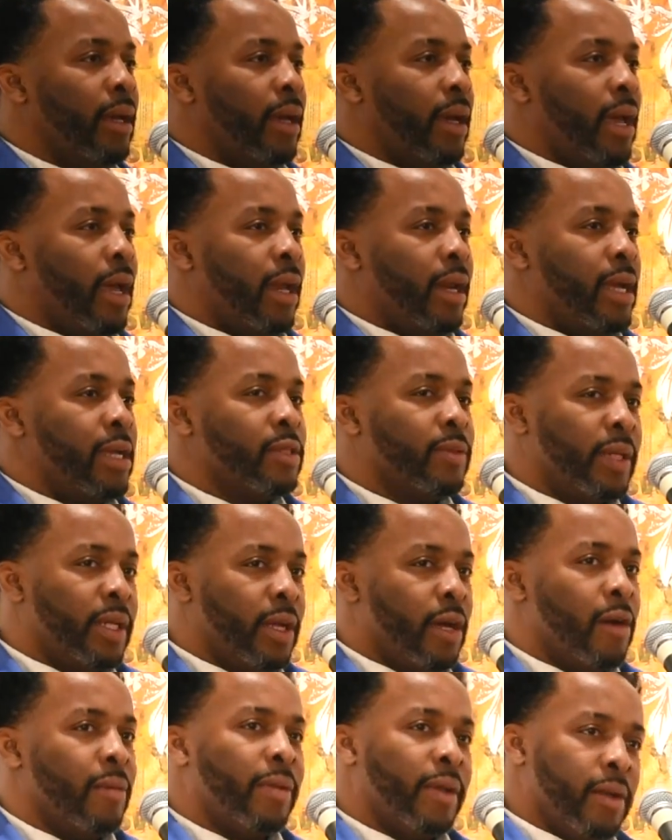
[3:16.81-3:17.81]
And as we
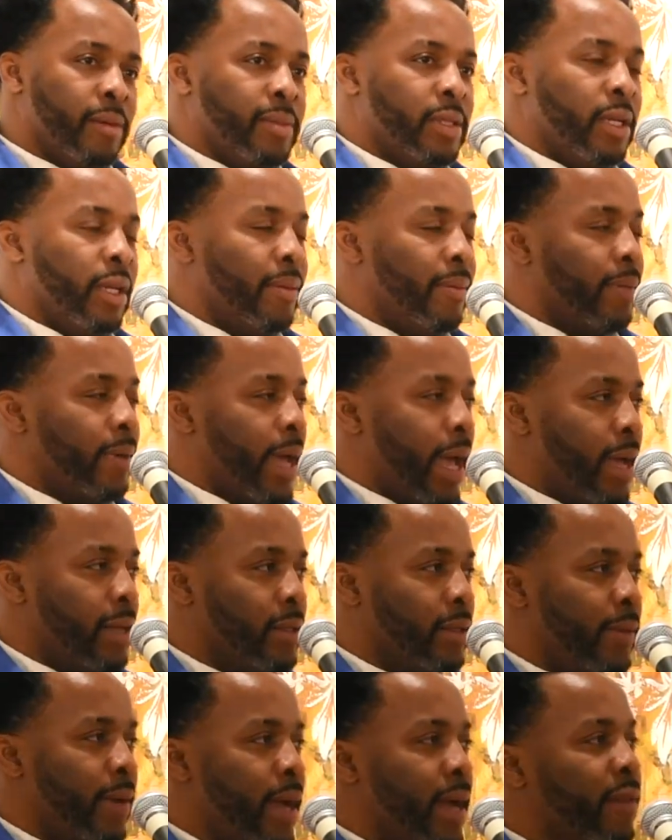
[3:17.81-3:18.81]
know, Pimp C
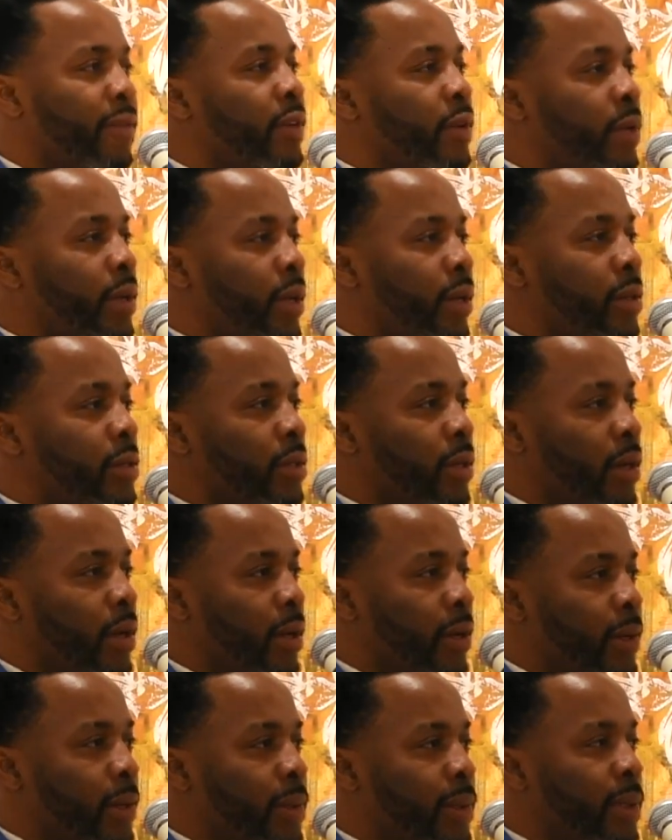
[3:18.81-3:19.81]
passed away a few years
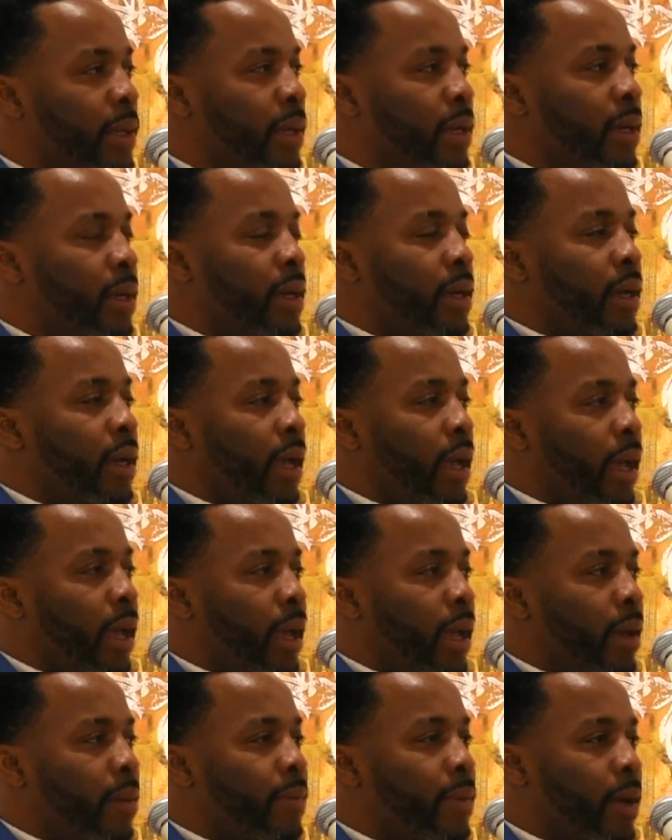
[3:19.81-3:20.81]
ago,
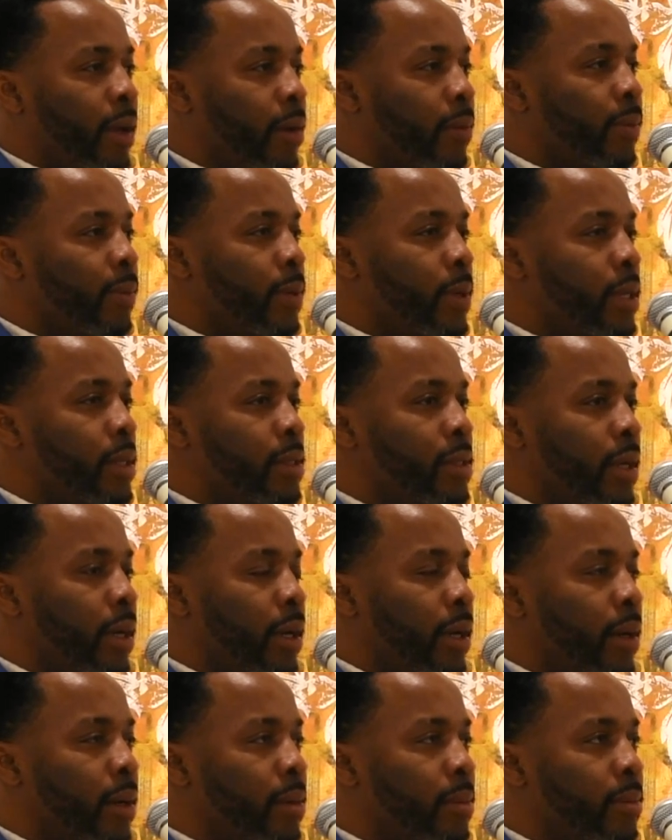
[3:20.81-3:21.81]
and Pimp was
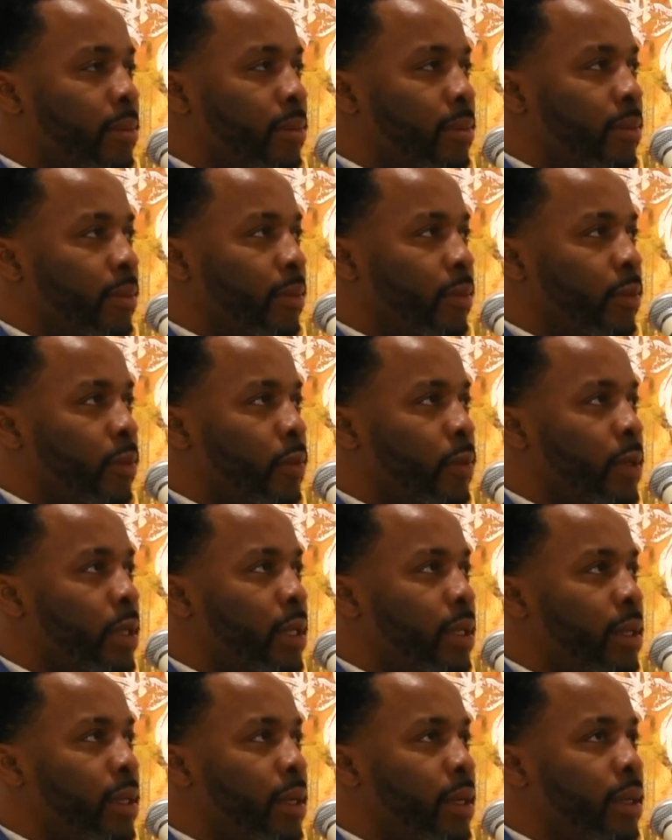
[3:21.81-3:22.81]

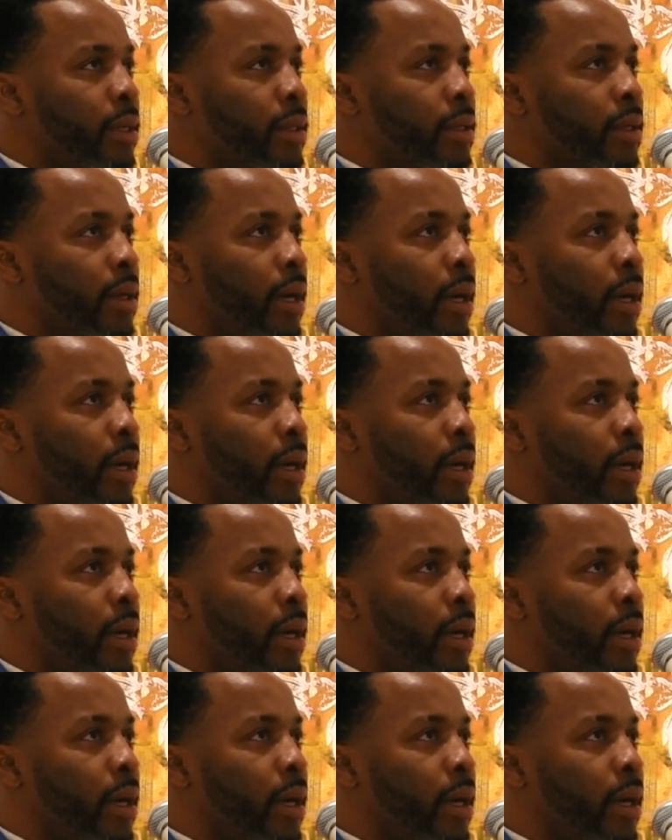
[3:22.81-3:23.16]
really